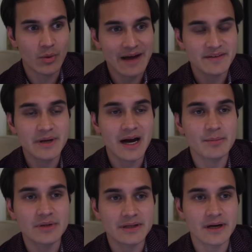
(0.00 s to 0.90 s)
we have to be
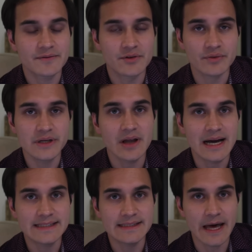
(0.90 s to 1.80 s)
humble enough to
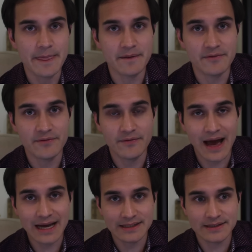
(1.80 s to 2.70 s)
realize that the
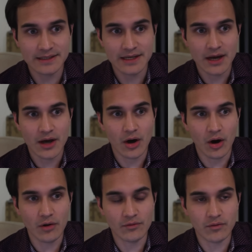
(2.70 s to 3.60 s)
fact
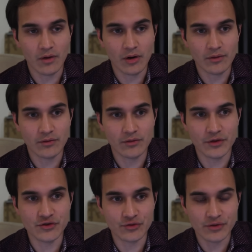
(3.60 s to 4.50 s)
of
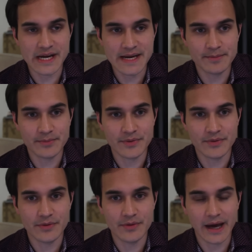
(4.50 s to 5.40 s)
the dream,
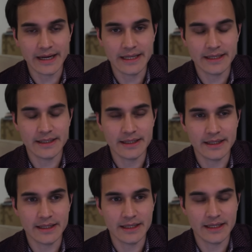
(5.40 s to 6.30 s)
that it
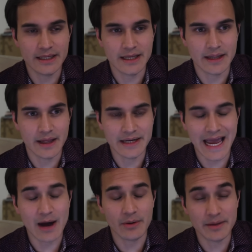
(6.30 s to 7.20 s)
in
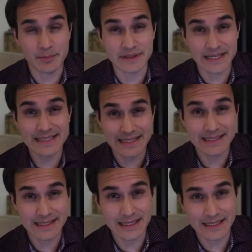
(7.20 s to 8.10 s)
how it presents
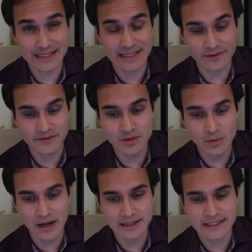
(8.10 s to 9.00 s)
itself
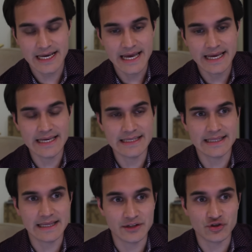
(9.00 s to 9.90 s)
to us,
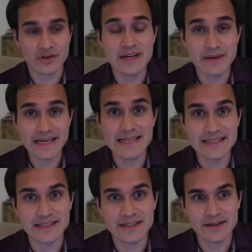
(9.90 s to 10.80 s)
is that the dream
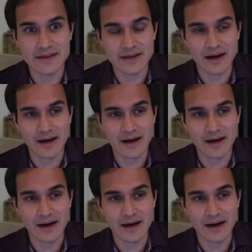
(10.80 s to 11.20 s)
is